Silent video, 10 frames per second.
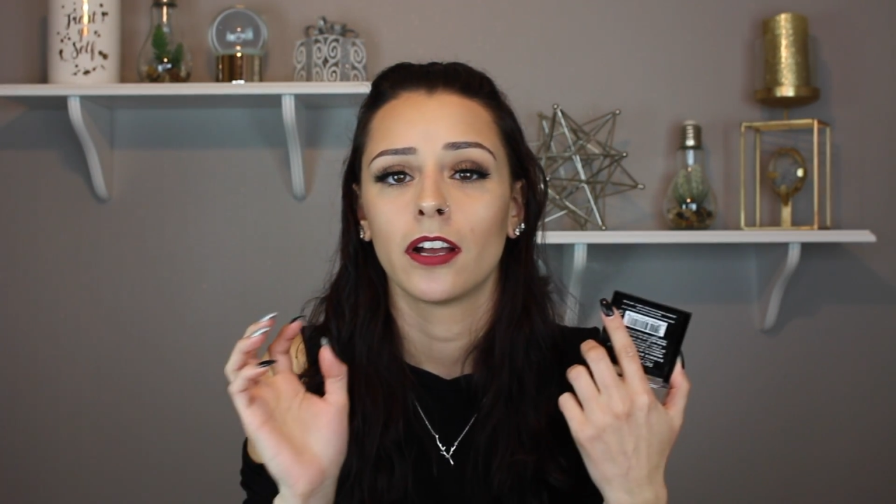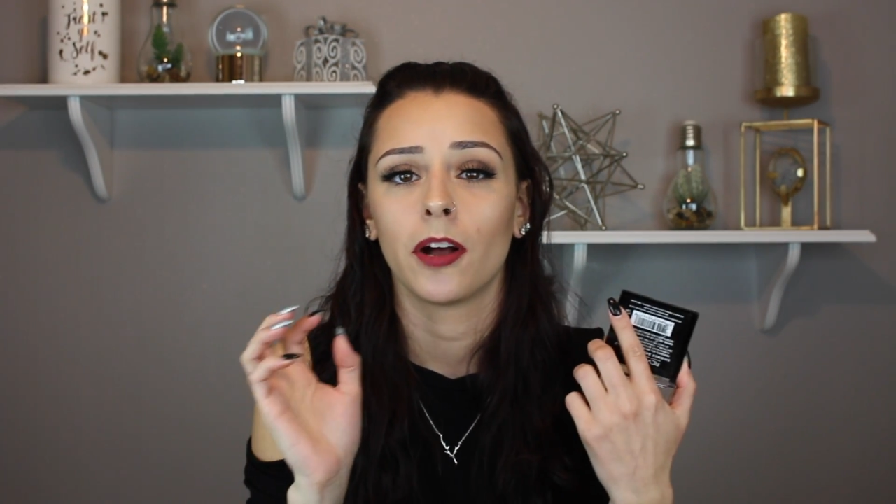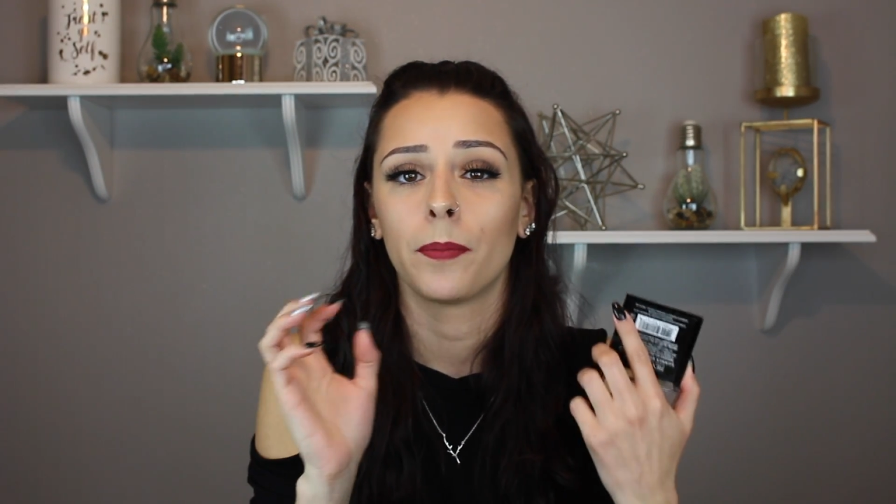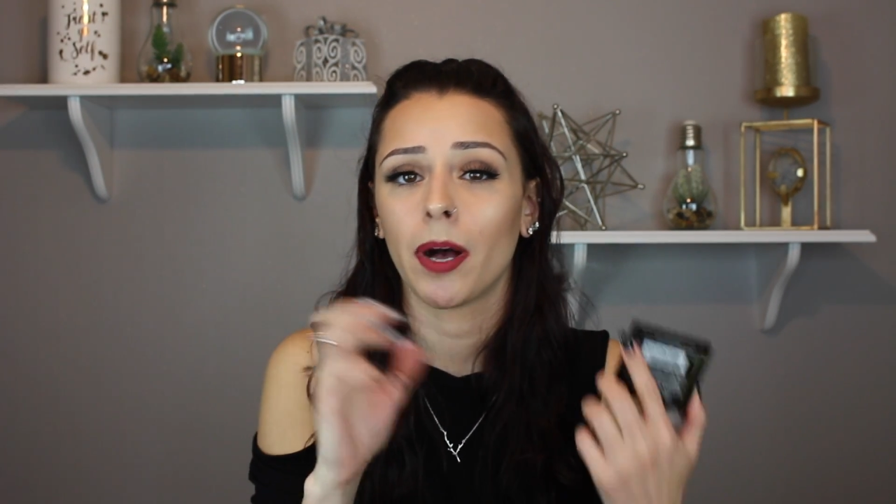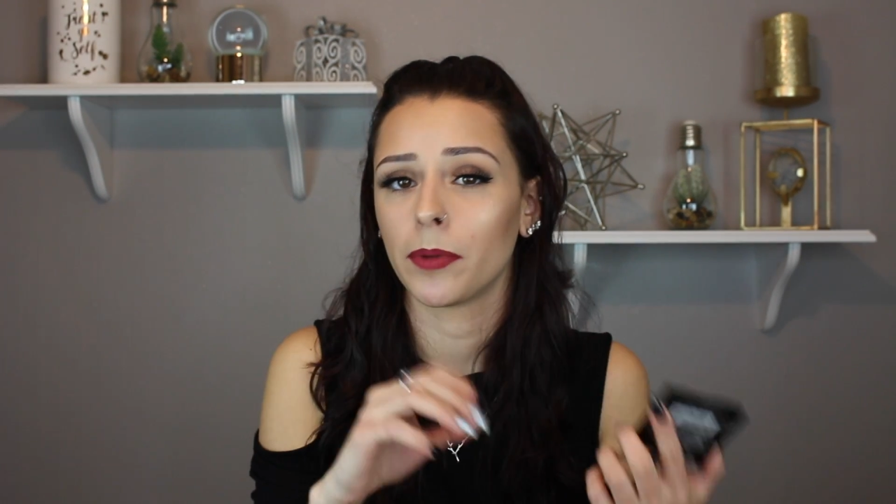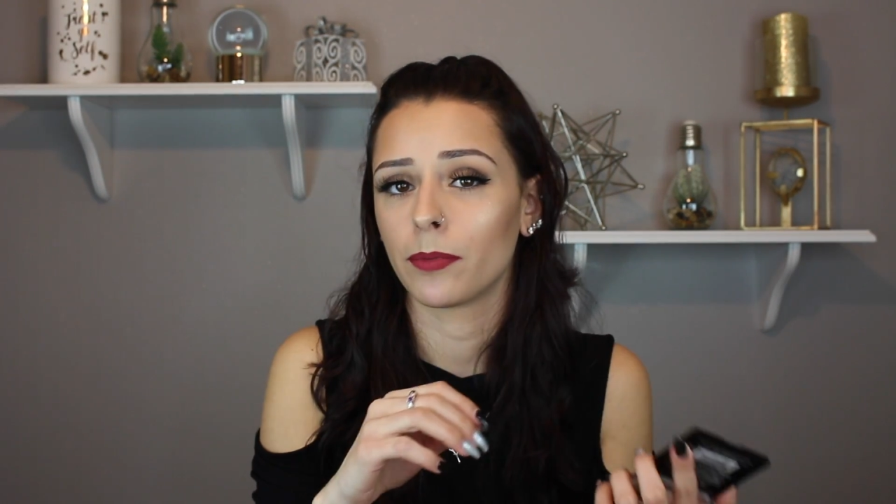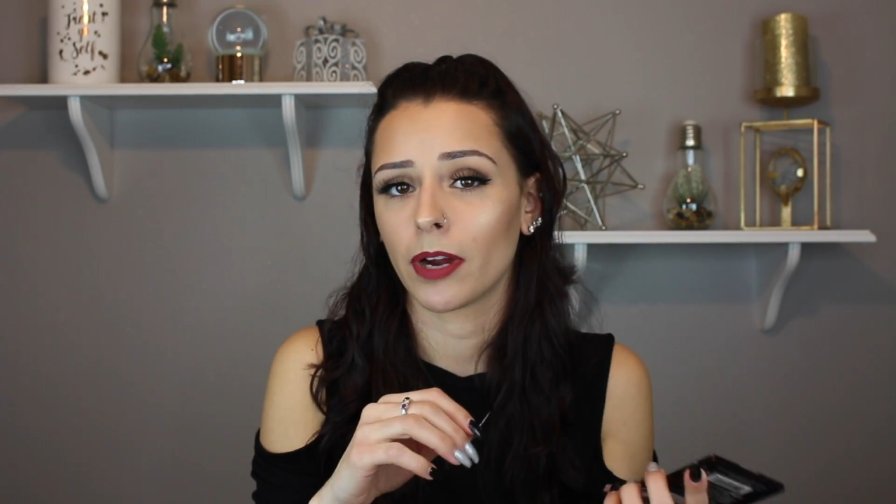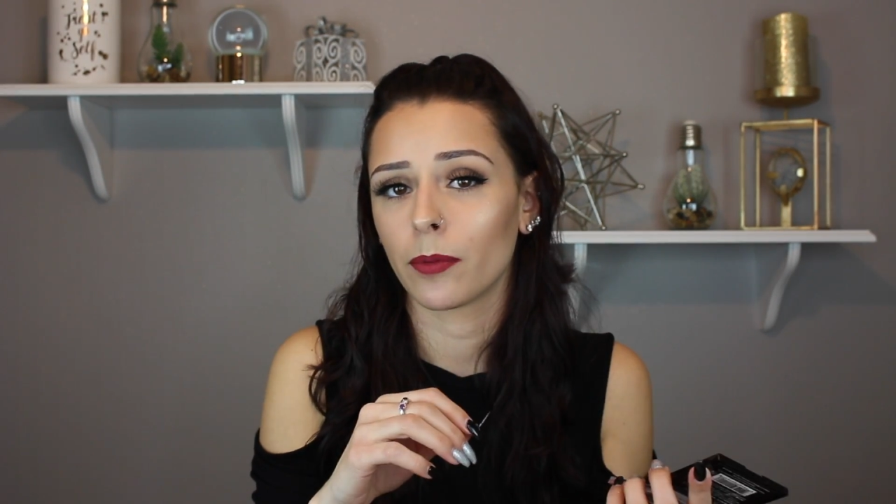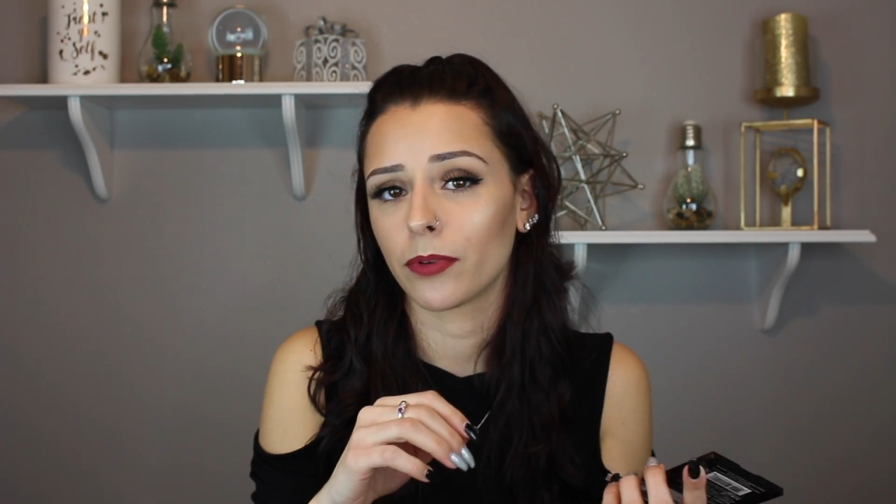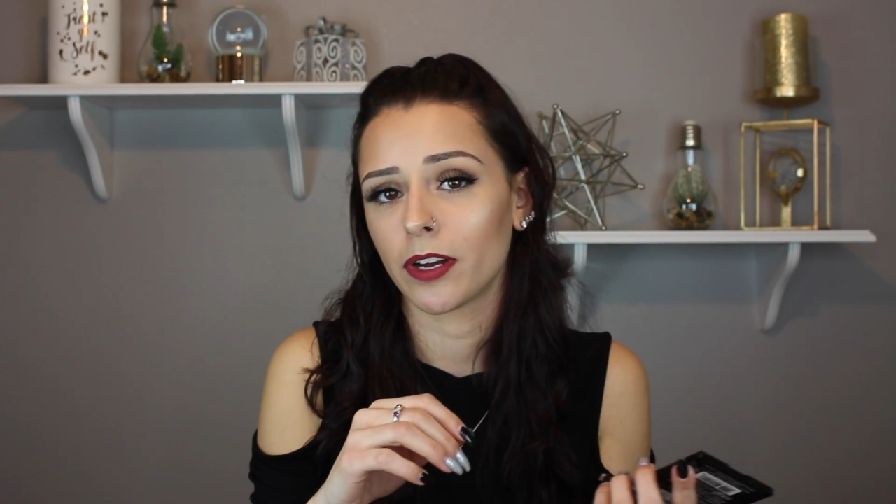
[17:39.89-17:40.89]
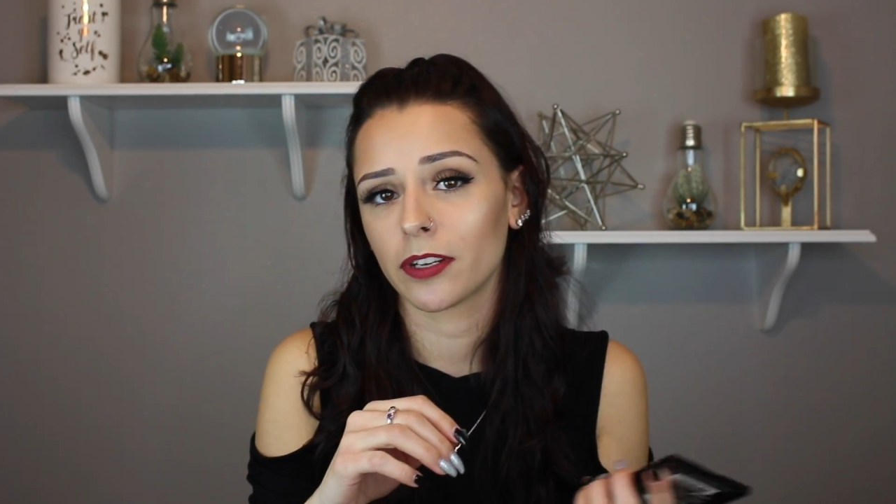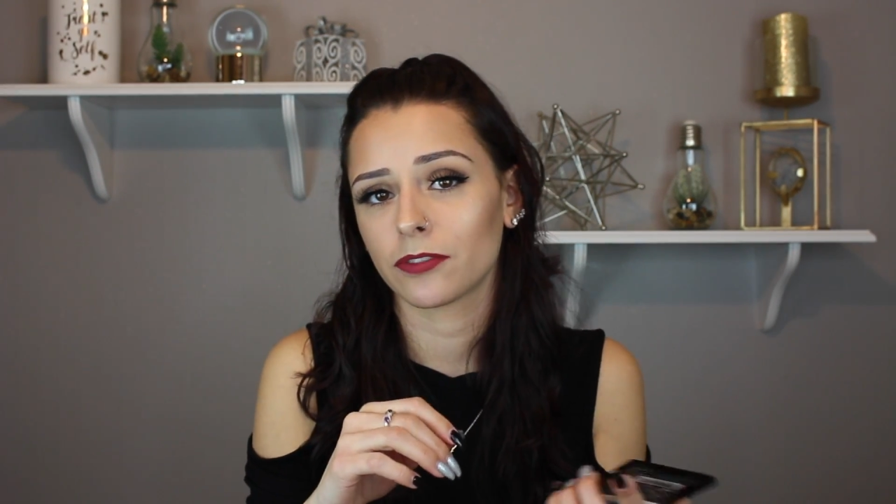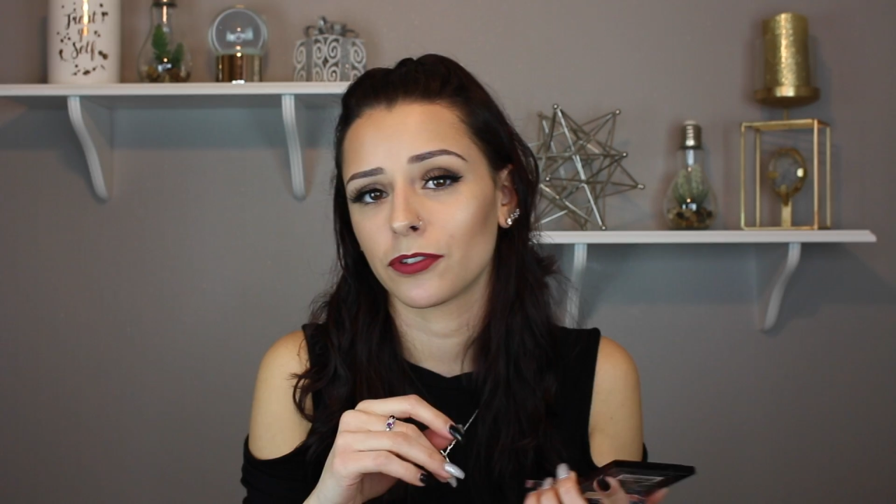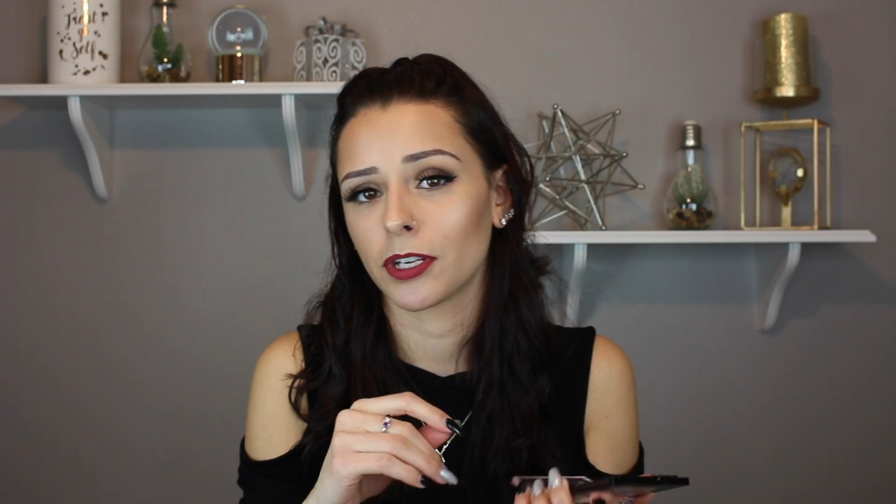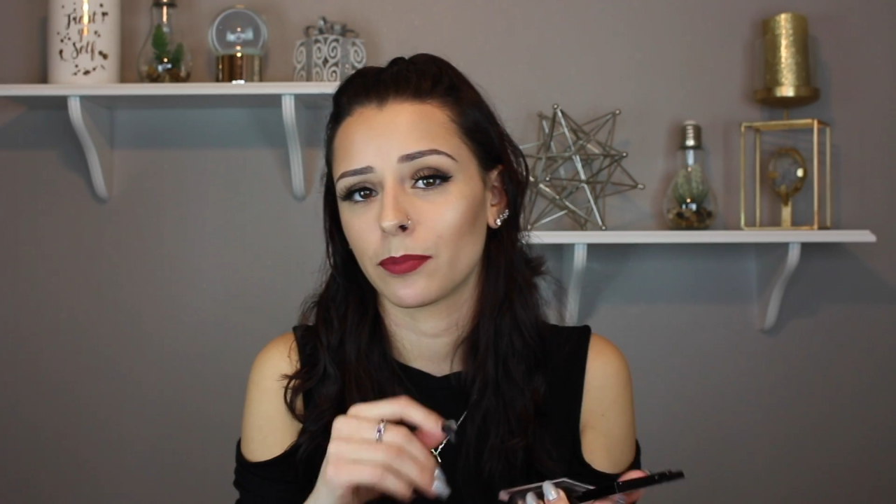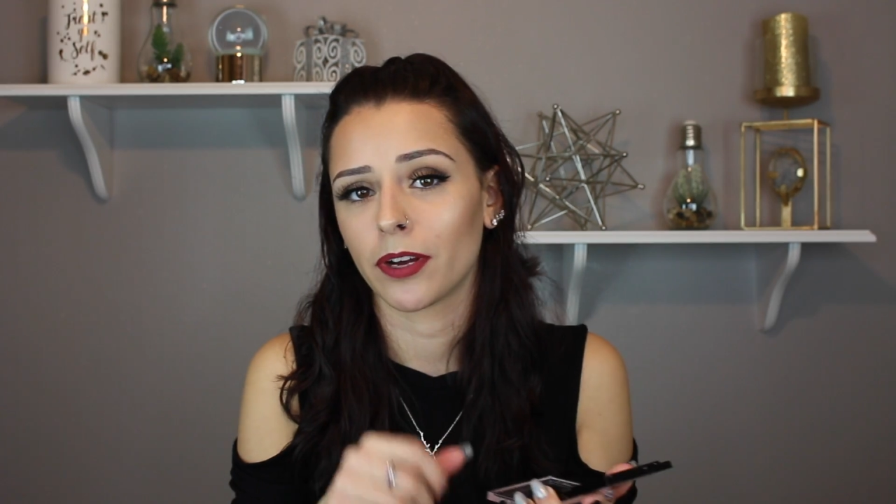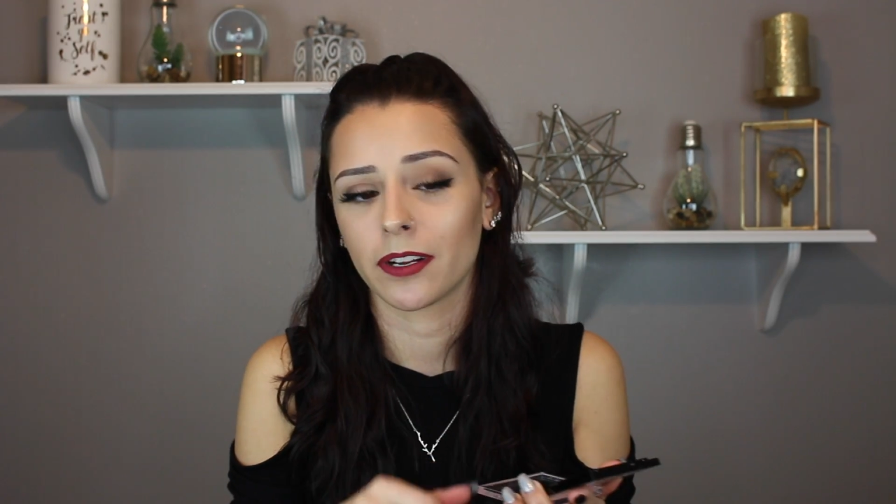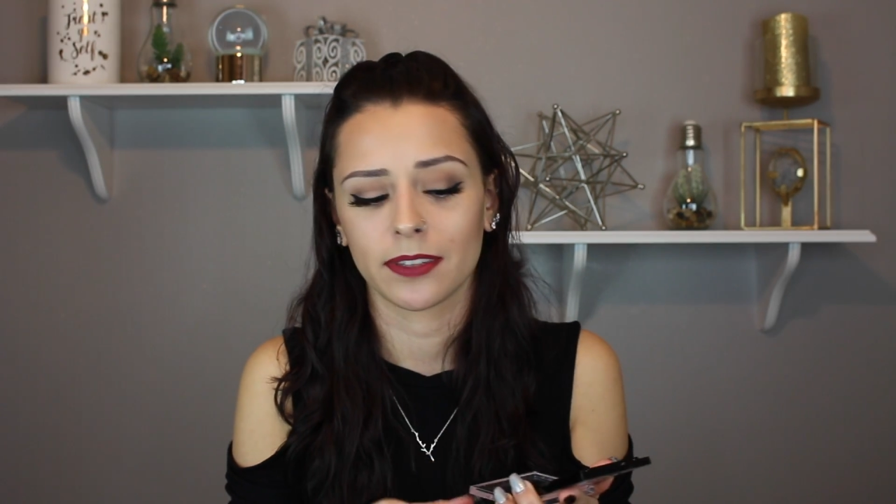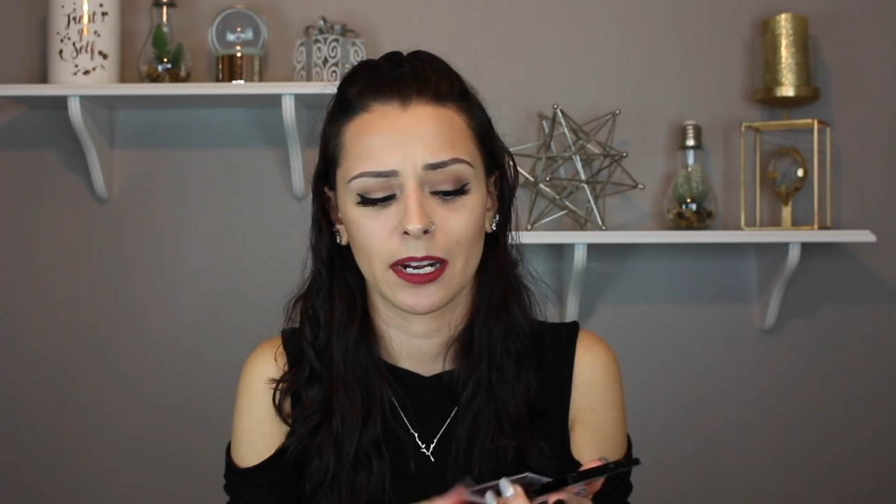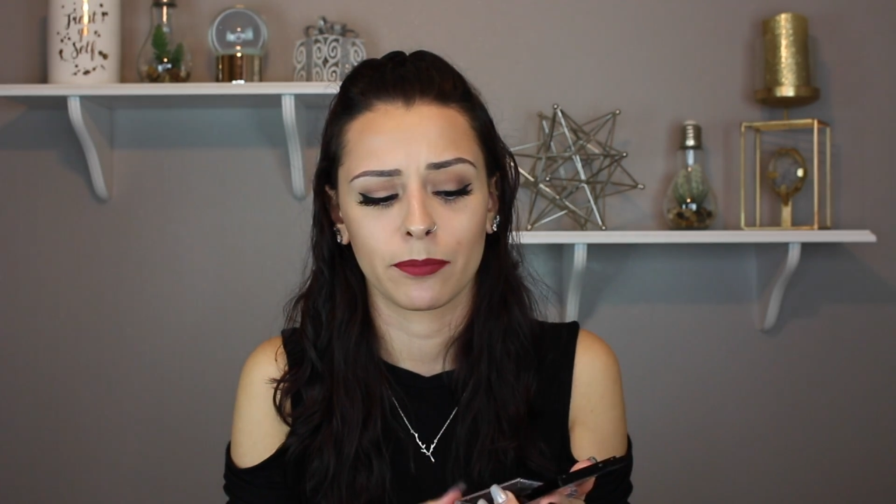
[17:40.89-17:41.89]
a Bobbi Brown product for a
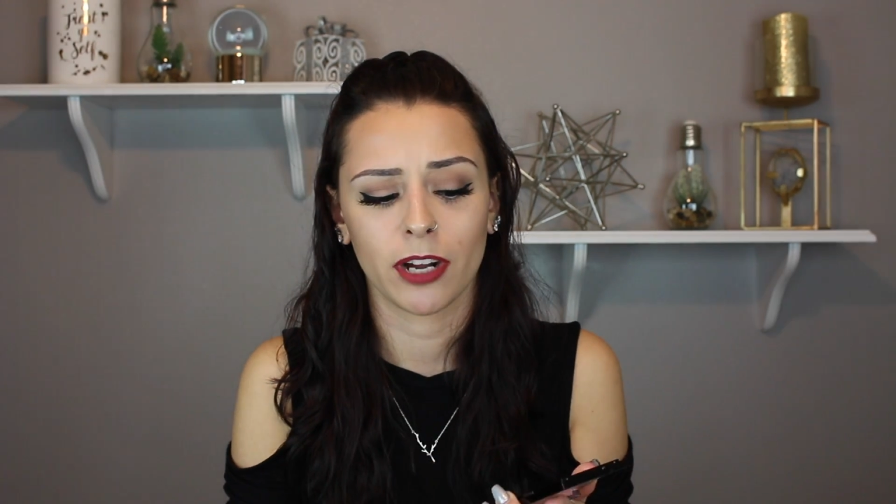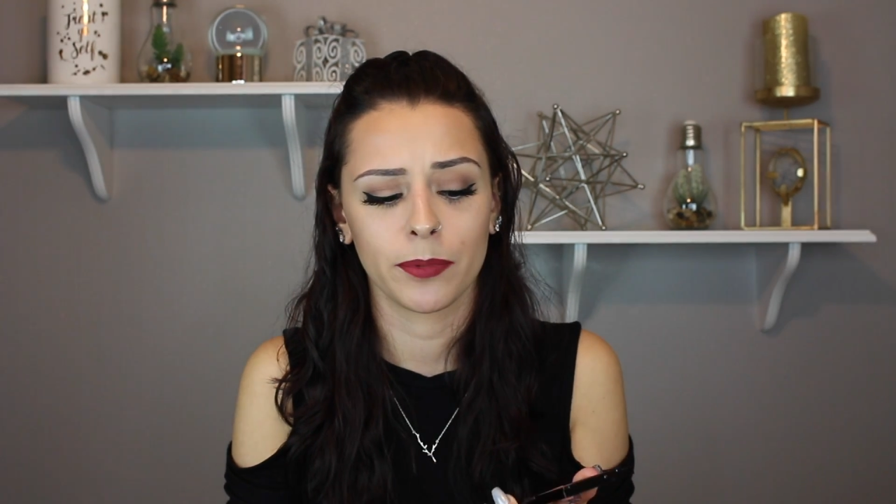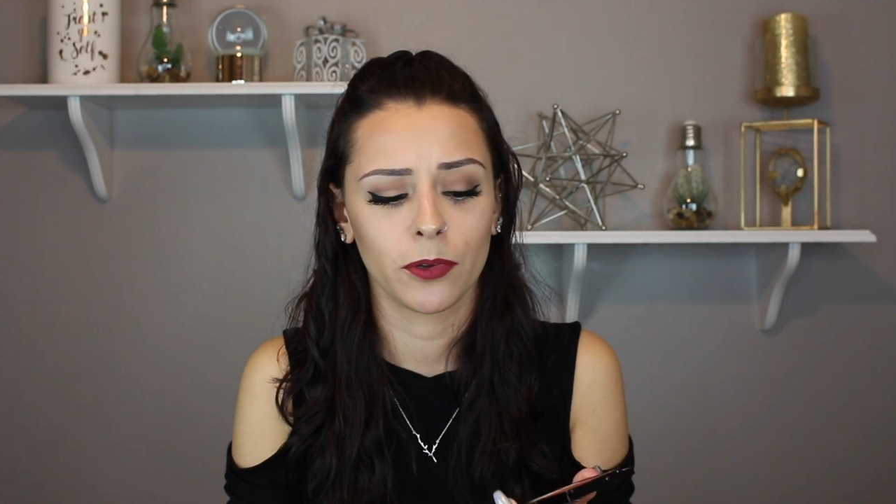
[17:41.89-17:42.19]
product that I'm probably